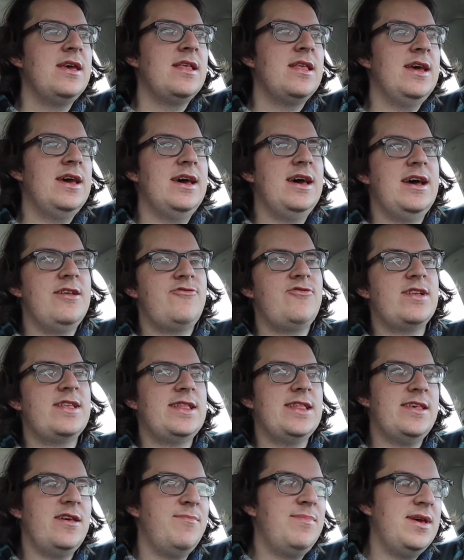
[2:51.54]
Uh, I
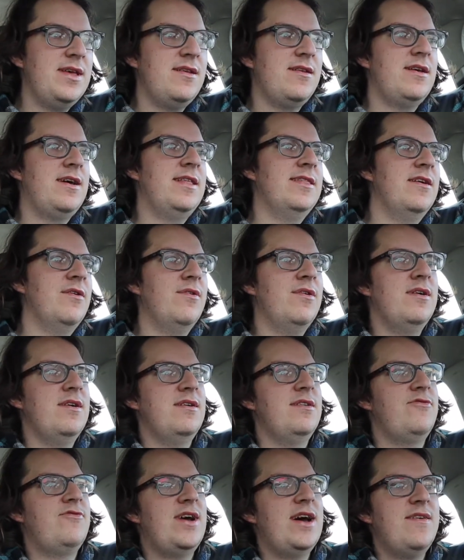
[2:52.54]
drank a little bit on the
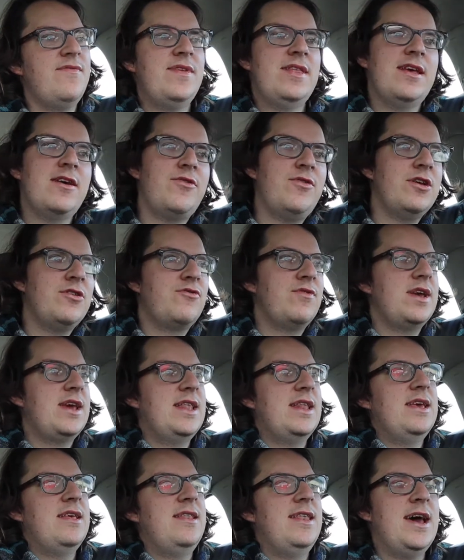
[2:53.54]
uh, drive, then I quit
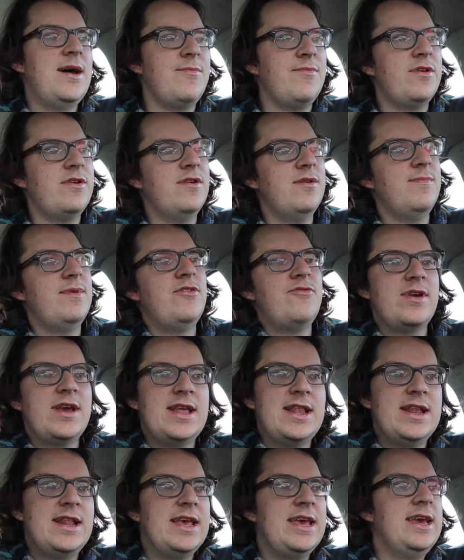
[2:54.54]
drinking it. Now I'm gonna be
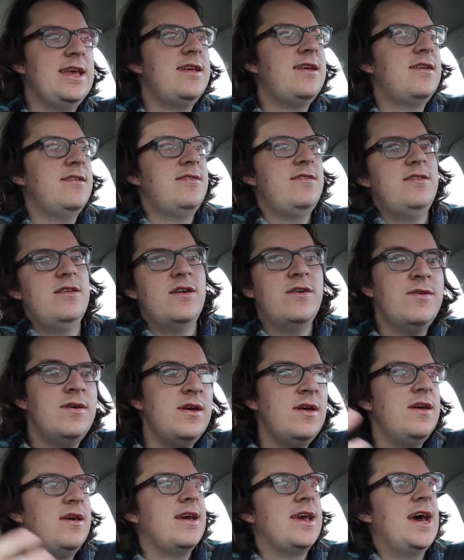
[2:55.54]
drinking it again because you know,
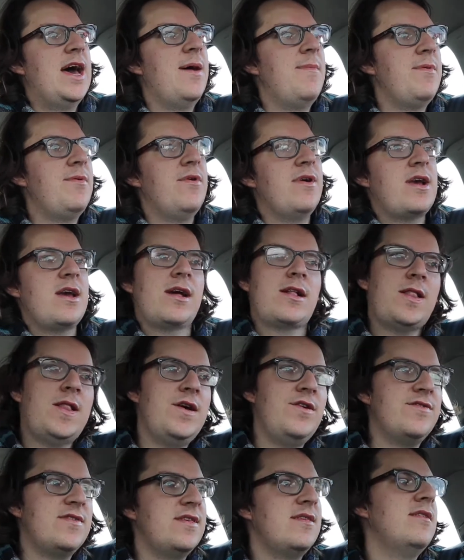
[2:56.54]
gotta be working
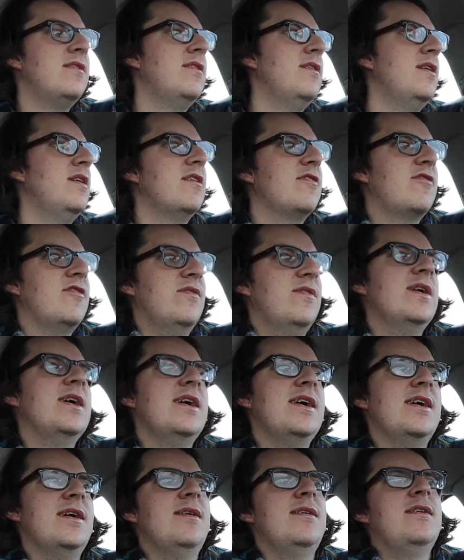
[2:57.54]
closing. So
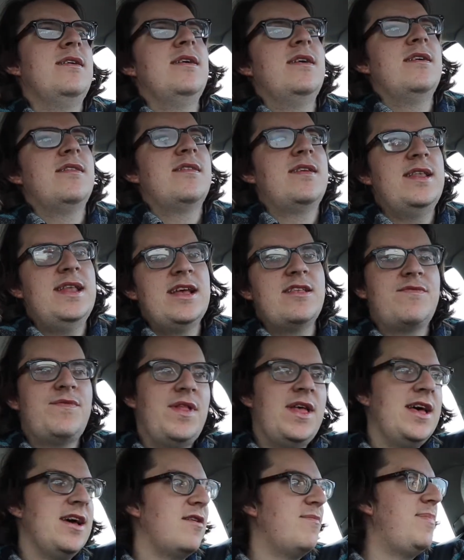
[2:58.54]
uh, tonight's
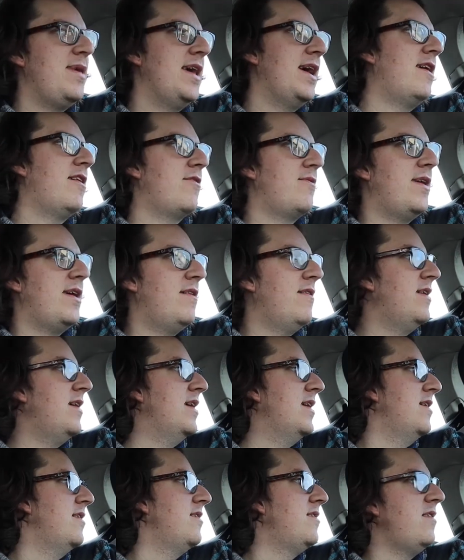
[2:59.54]
vlog will be out around
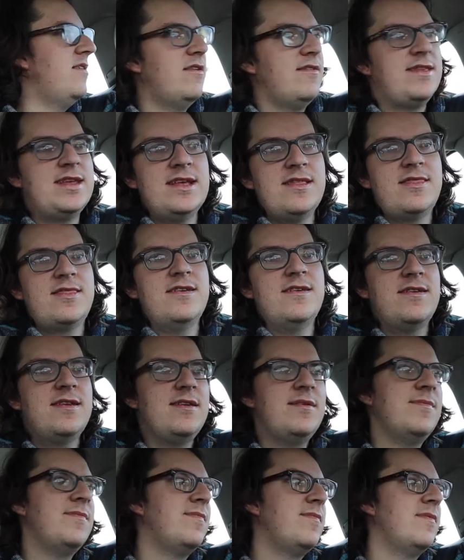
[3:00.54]
uh, you know 10:30.